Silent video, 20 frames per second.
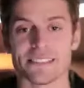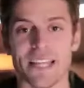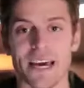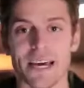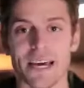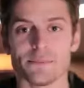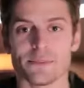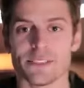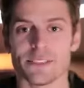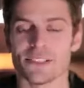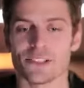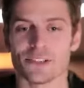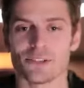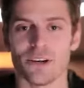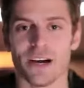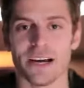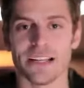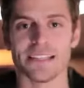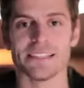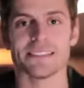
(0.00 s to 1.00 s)
names in
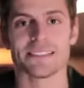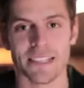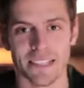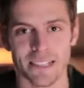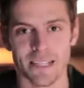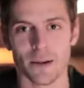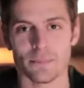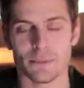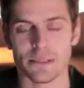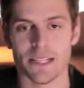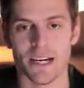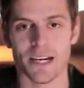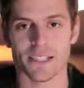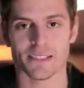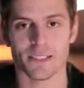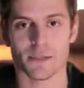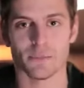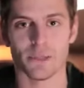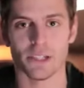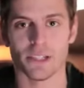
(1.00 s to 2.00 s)
Australia's club and
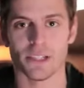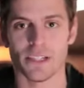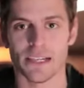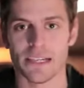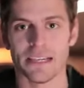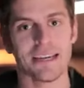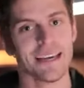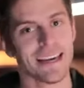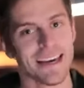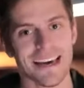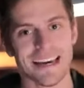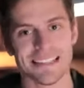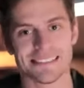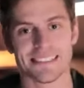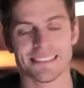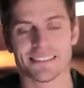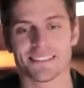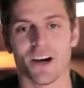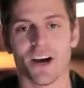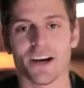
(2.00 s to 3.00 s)
dance community. It's
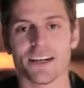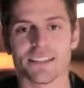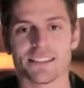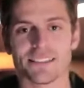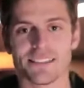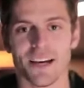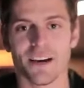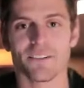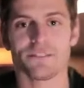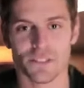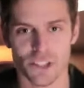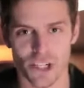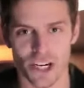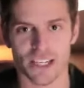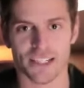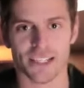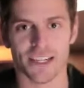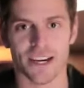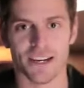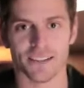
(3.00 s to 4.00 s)
exciting stuff,
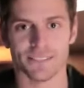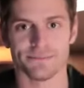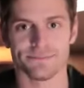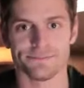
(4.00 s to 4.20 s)
check it out.